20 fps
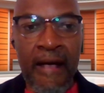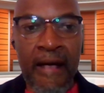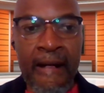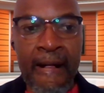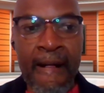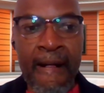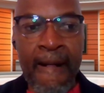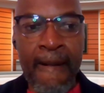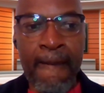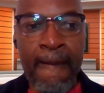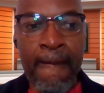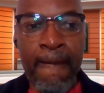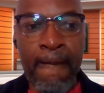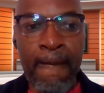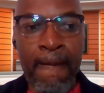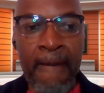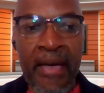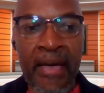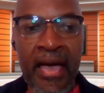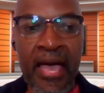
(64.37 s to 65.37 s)

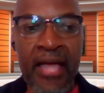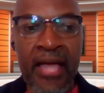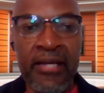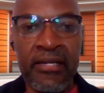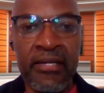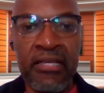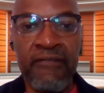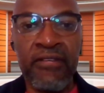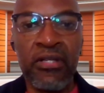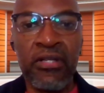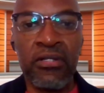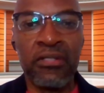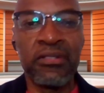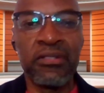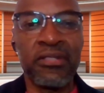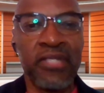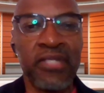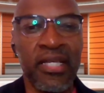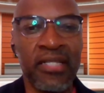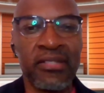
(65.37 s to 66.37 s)
and giving
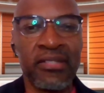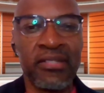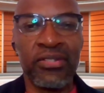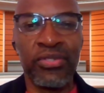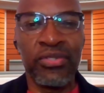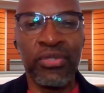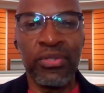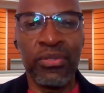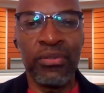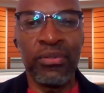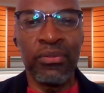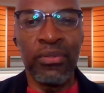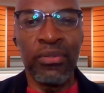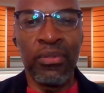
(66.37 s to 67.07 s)
context to,